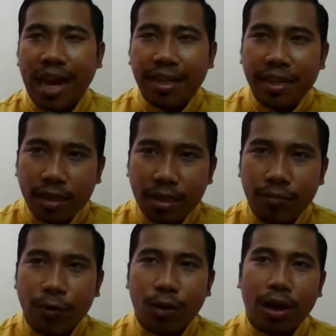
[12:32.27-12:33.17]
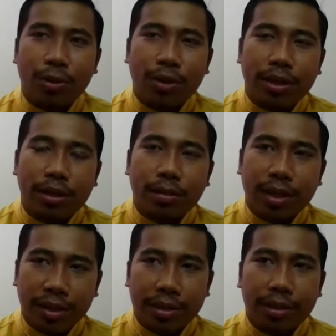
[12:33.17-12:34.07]
ideal for our
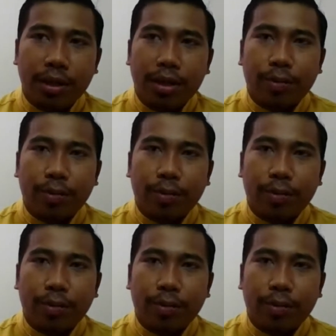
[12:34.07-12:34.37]
market,